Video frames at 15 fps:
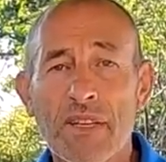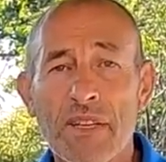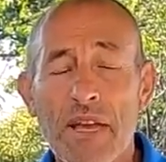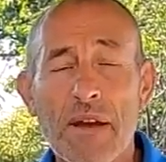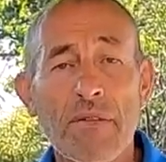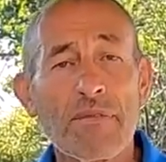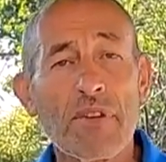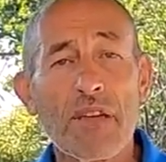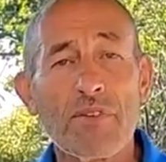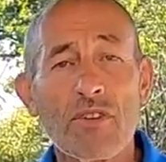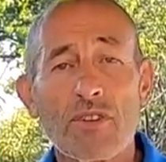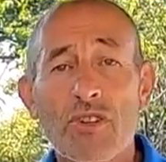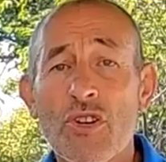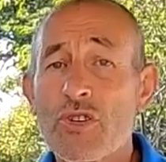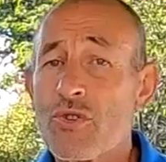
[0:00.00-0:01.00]
Yeah, if
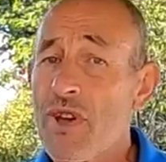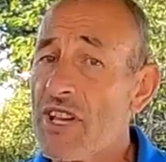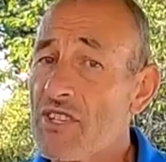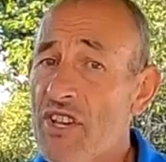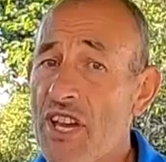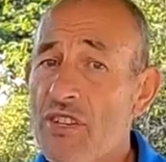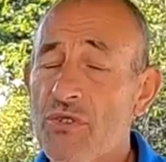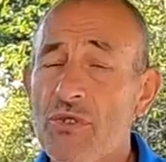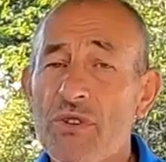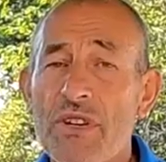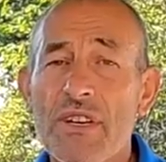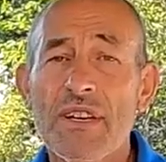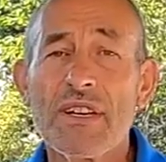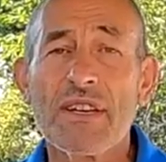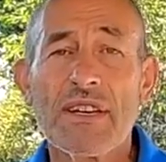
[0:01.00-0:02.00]
you're new to our channel,
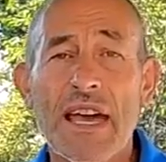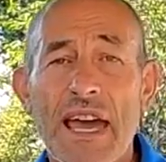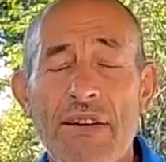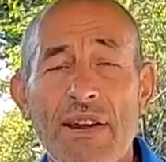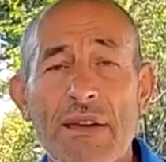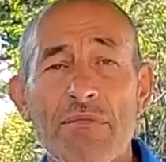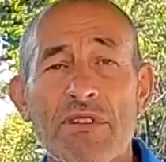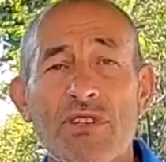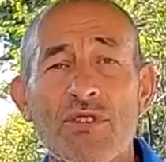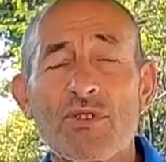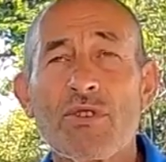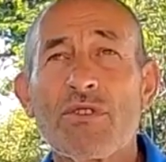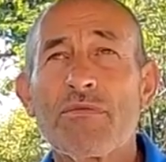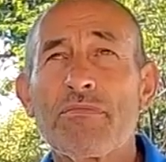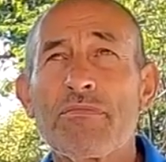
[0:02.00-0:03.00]
our aim is to
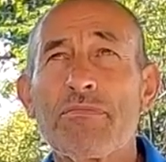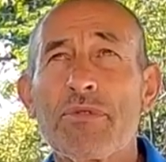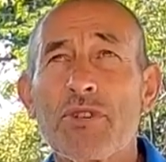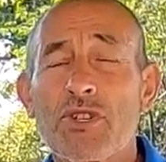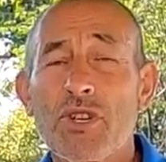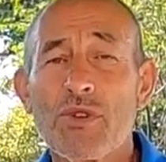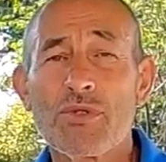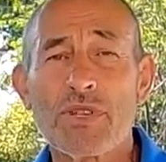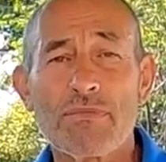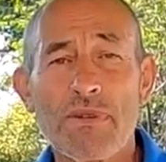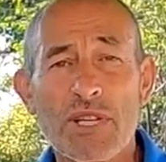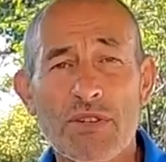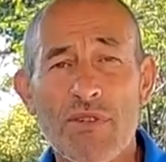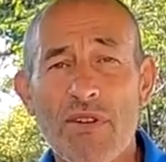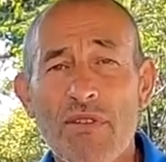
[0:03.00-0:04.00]
sort of produce as
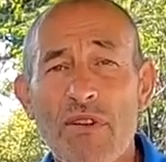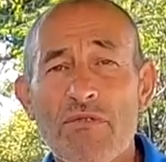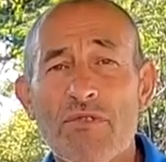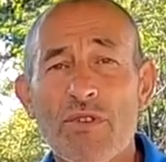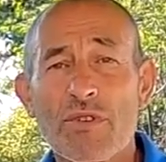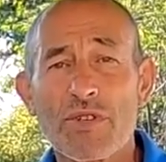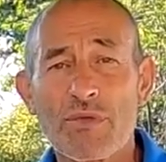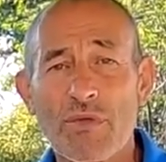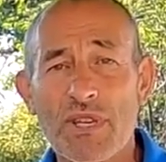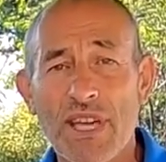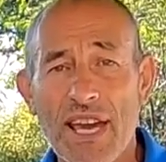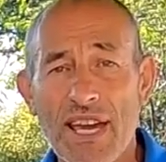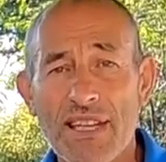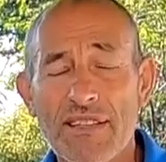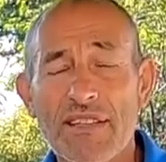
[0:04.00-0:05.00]
much of our own food as we
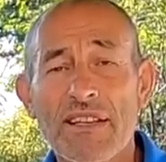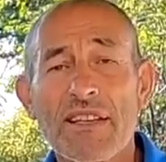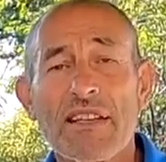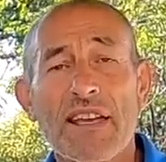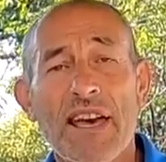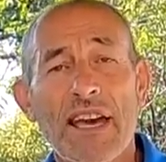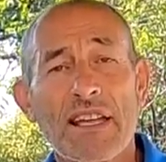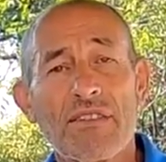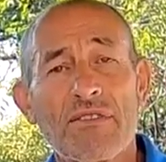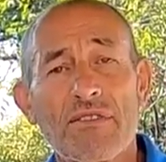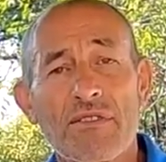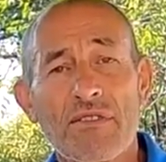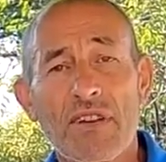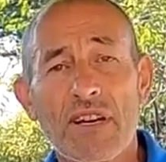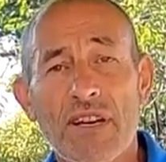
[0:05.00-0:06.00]
can and
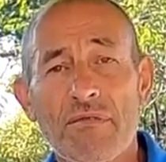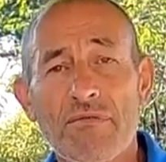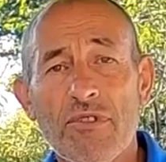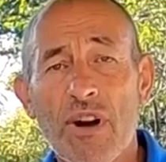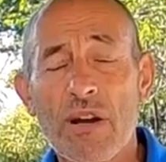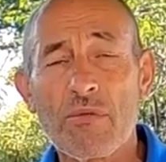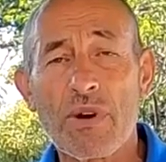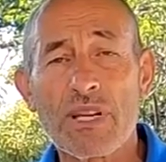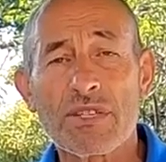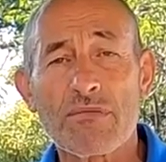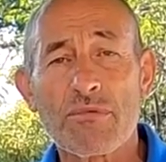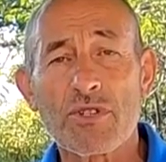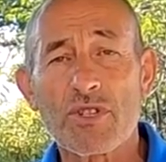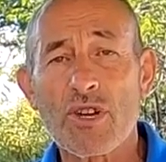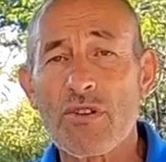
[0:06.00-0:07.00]
find ways
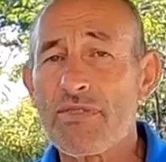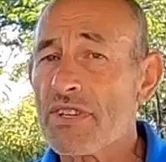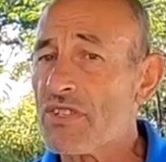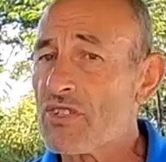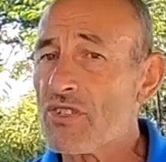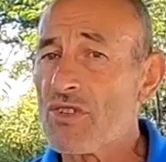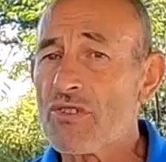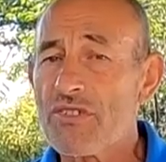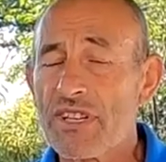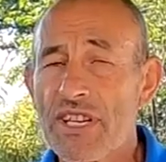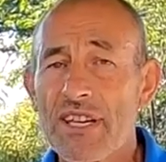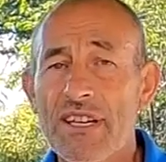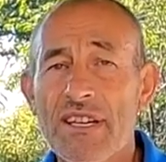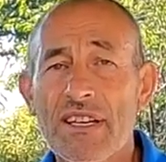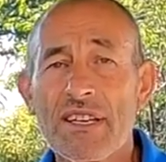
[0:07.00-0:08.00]
of preserving and storing
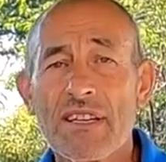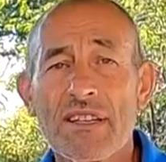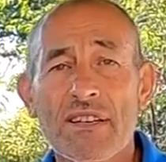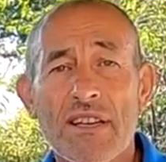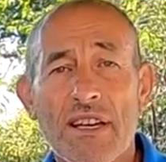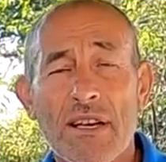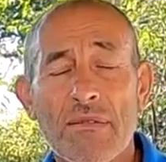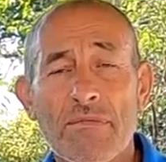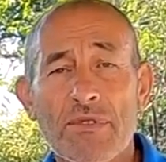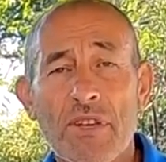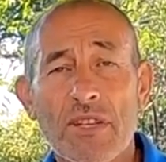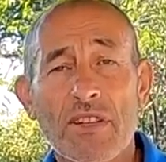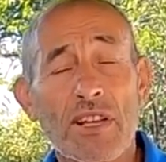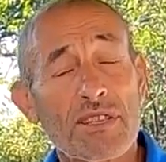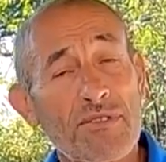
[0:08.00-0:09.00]
it.
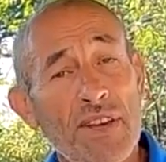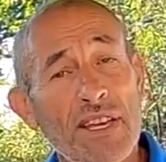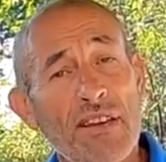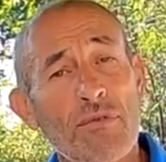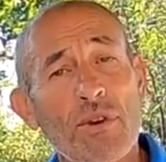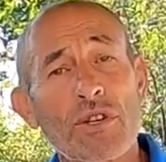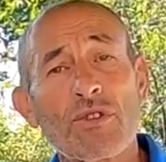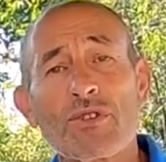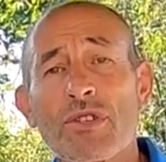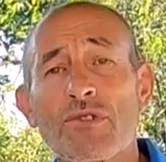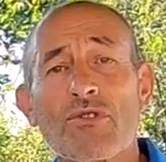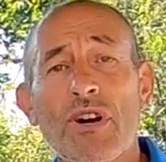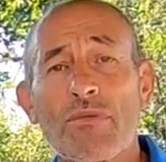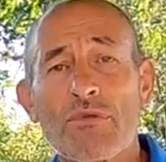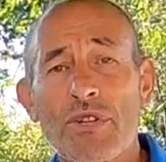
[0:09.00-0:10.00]
So I'd like to thank everyone who's
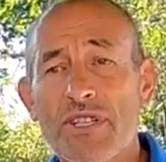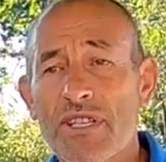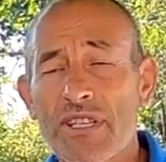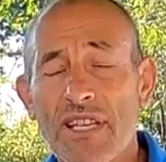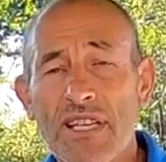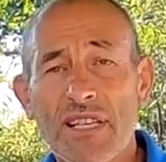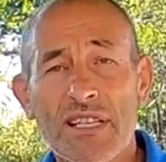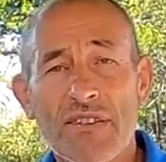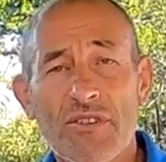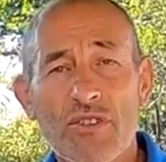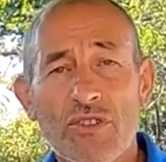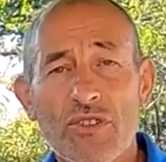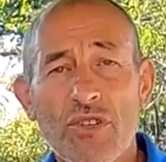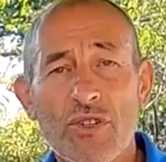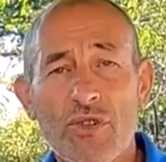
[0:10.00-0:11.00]
subscribed recently, and if
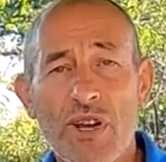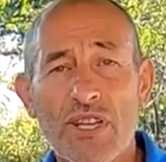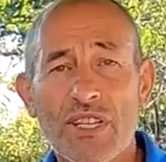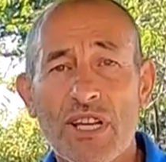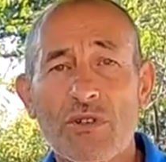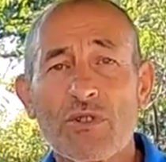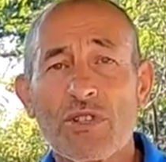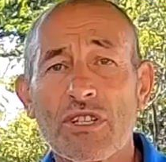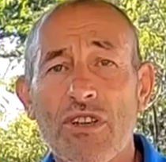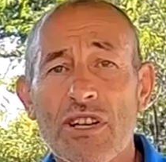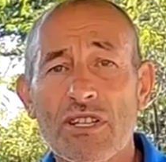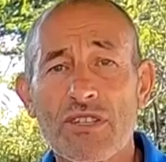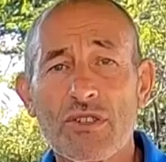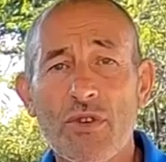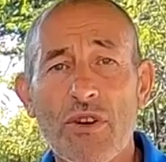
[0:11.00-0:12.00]
you're new to our channel and you'd
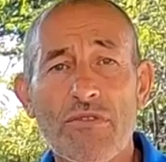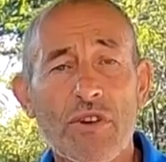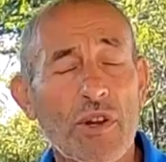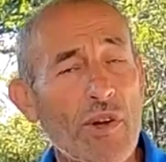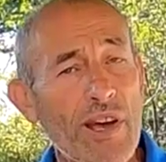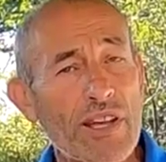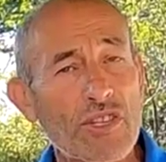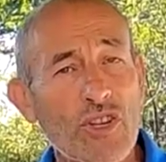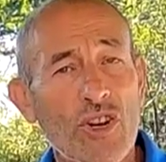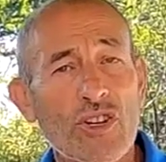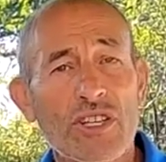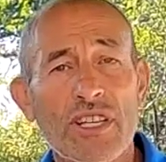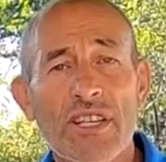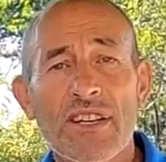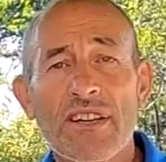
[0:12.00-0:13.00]
like to sort of follow our
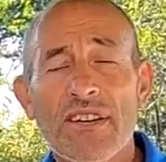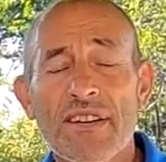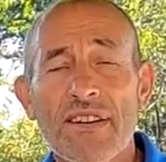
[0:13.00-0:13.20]
journey,